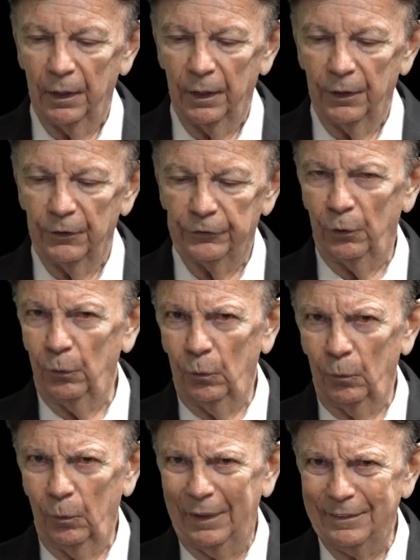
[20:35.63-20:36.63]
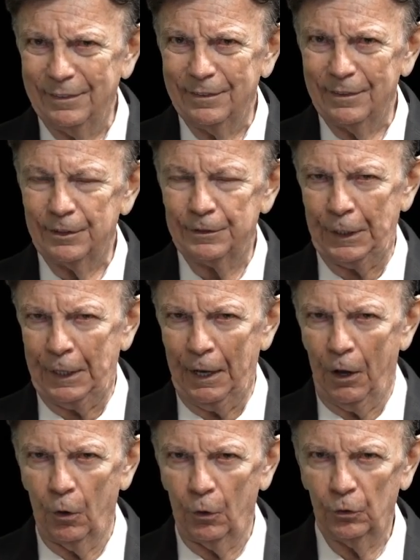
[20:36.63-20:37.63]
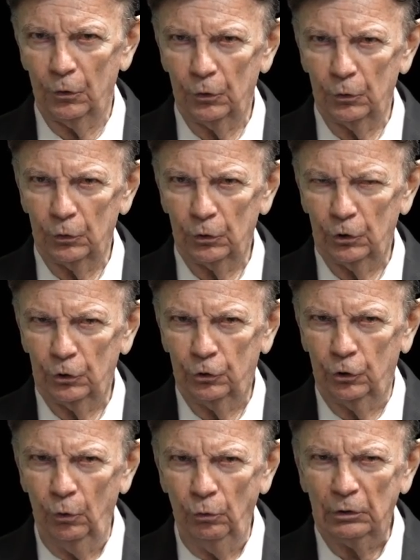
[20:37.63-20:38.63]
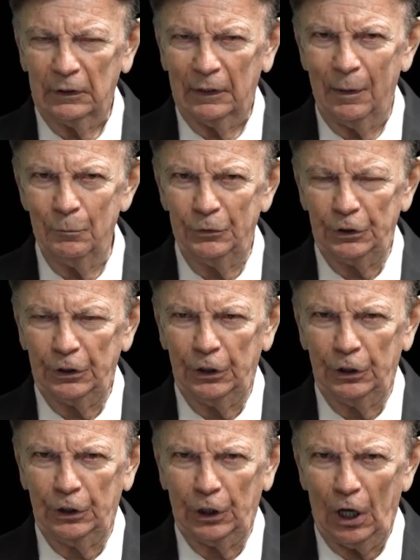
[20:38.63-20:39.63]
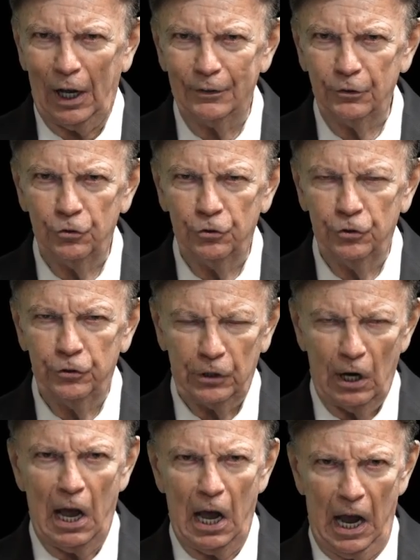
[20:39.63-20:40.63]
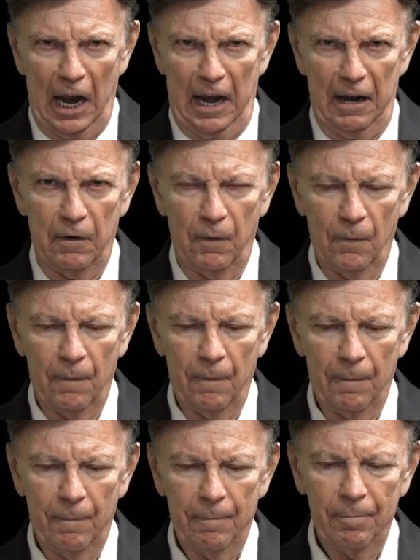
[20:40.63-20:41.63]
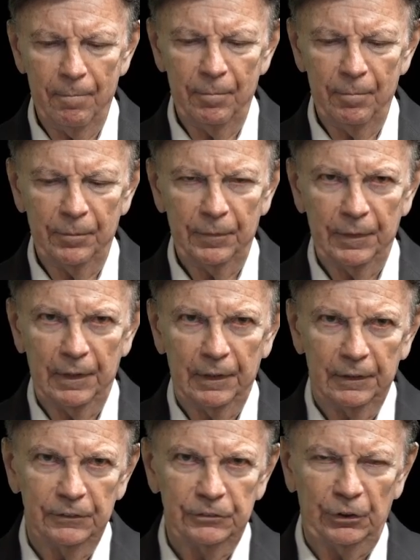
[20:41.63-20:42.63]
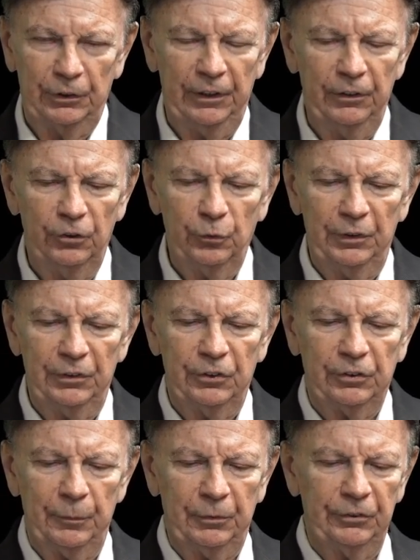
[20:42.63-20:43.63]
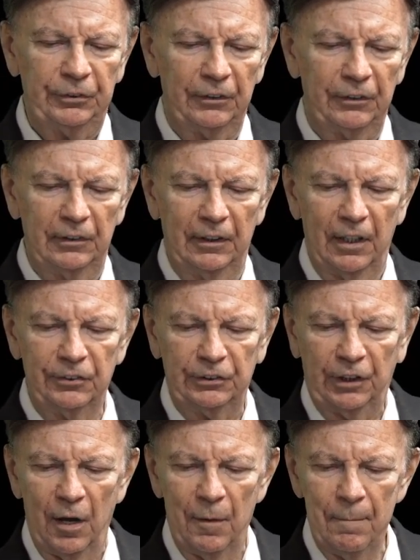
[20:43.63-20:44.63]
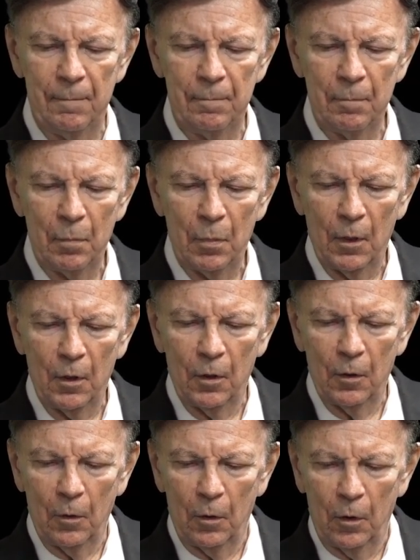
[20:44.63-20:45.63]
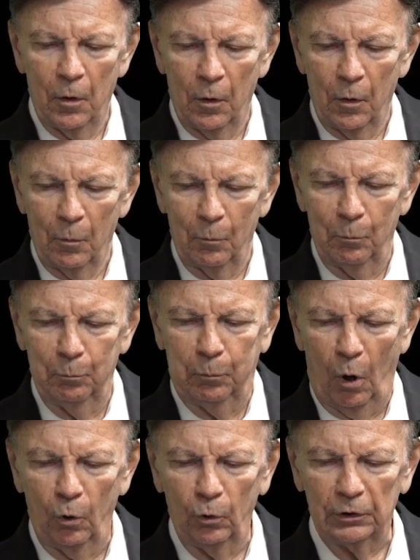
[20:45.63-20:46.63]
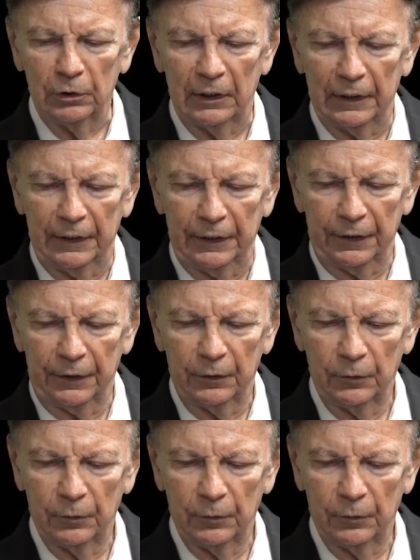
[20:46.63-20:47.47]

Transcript: So, watch this now. Don't come to God shy. So here's what scripture says Let us come boldly